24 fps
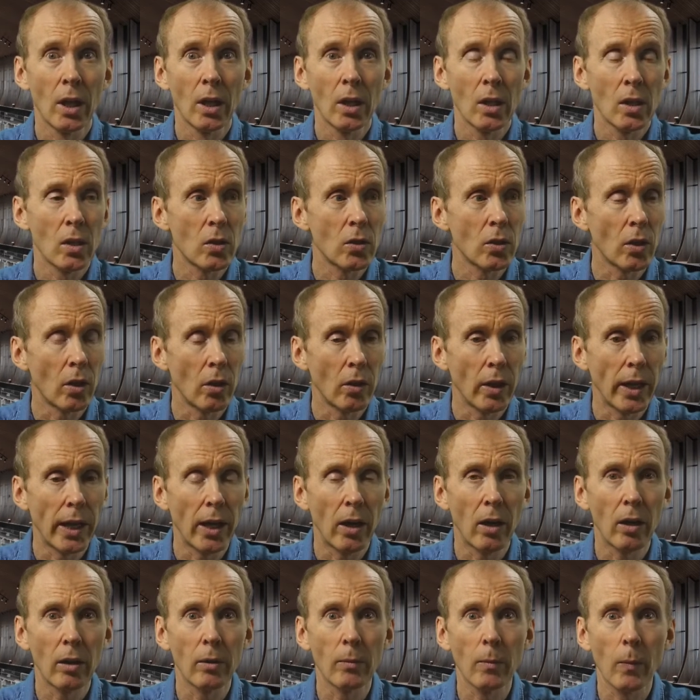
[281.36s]
So
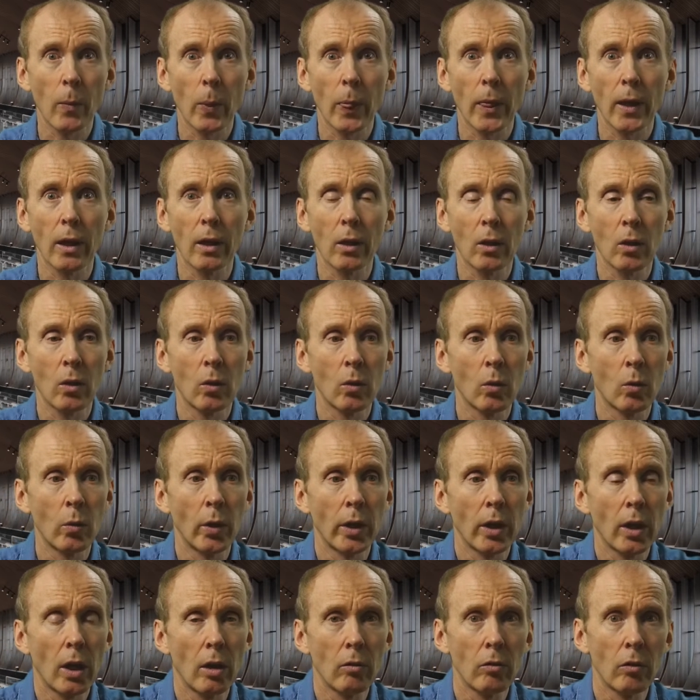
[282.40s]
now,
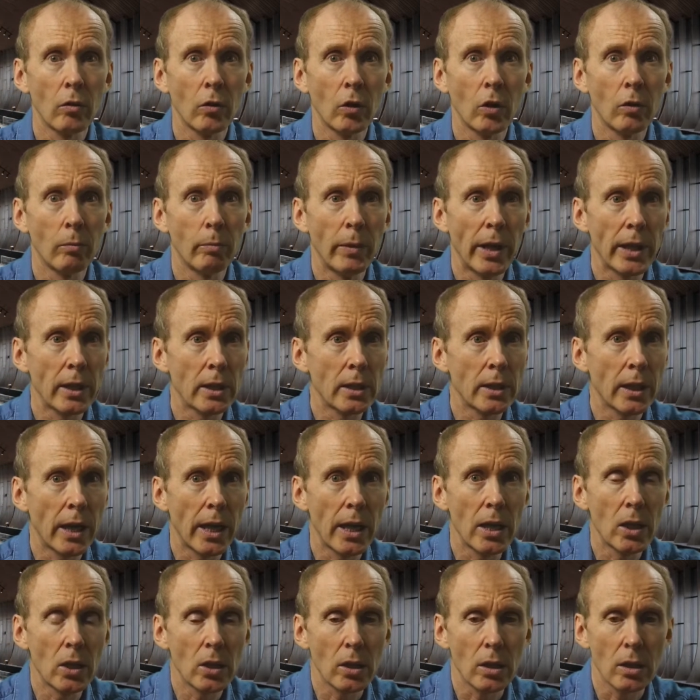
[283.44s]
quick overview of
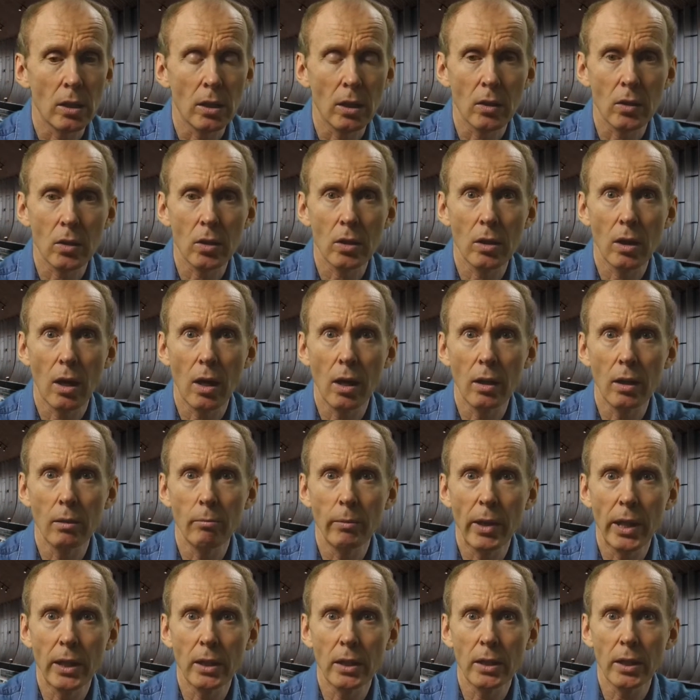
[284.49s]
meditation. So the style of
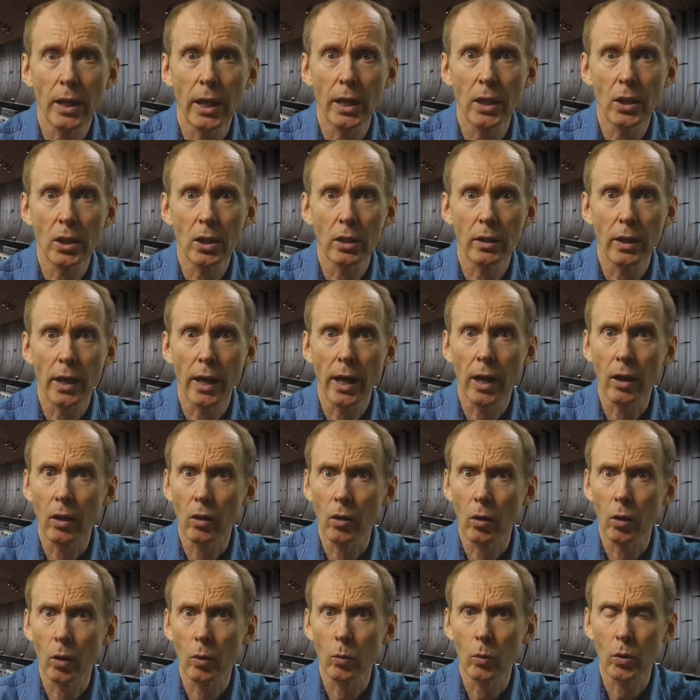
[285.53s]
meditation that I
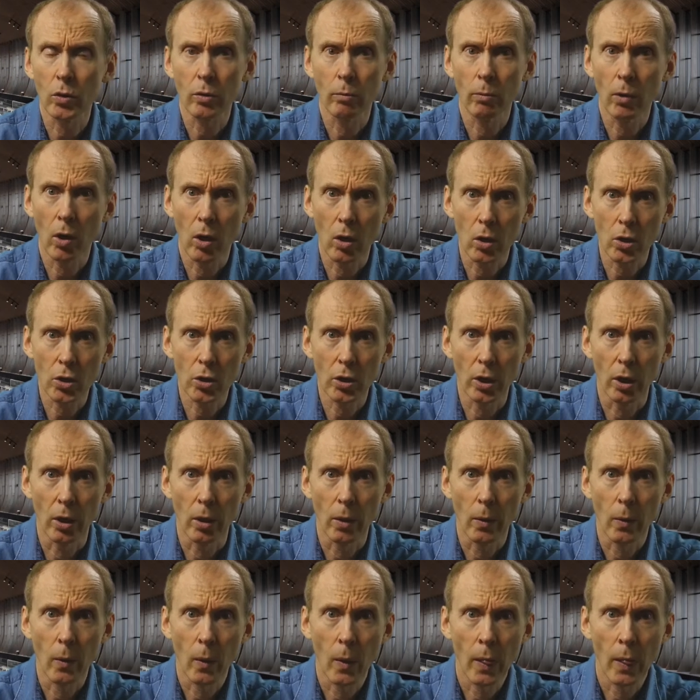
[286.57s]
learned was from Osho.